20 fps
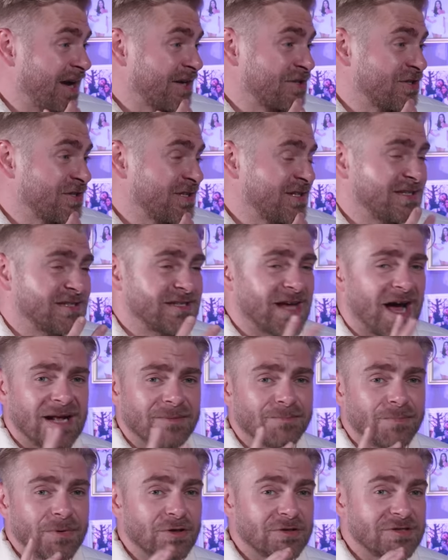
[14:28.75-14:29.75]
actually
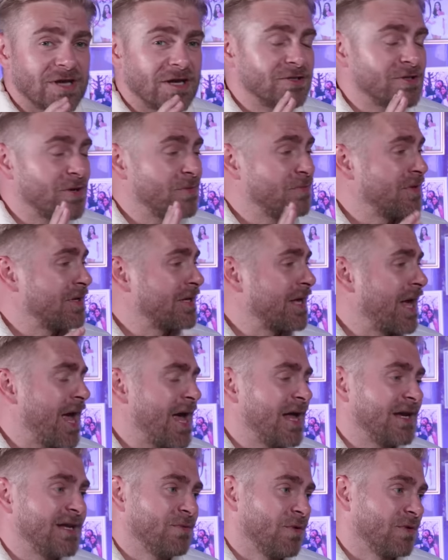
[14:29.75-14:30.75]
sad because I don't think
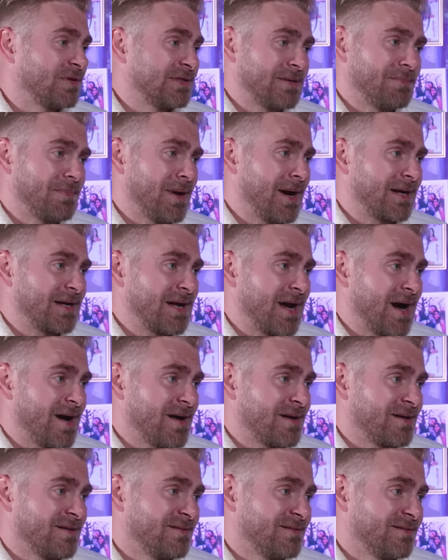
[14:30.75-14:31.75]
anyone's a bad
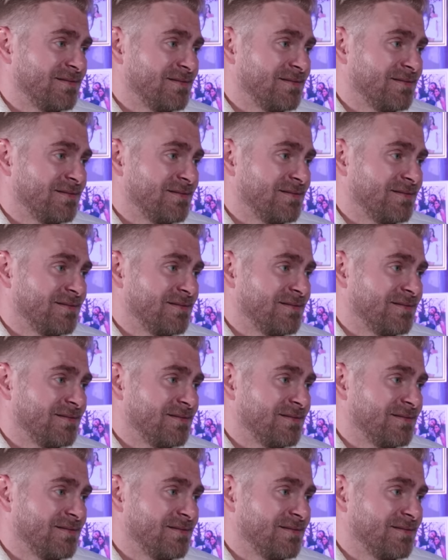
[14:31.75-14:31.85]
guy.